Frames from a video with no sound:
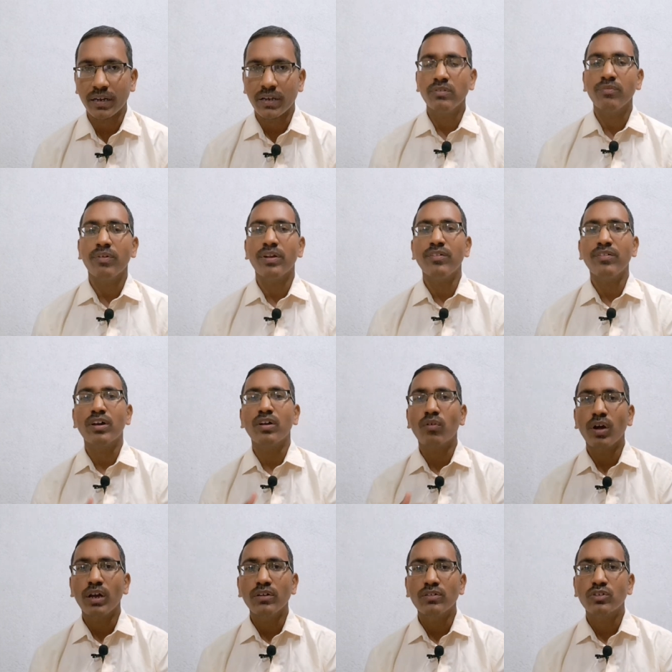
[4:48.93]
When you are
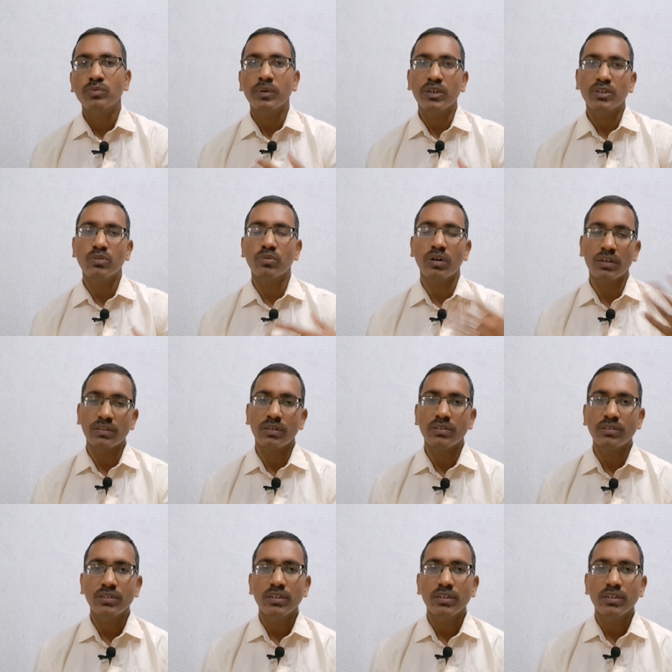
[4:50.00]
going to speak to others,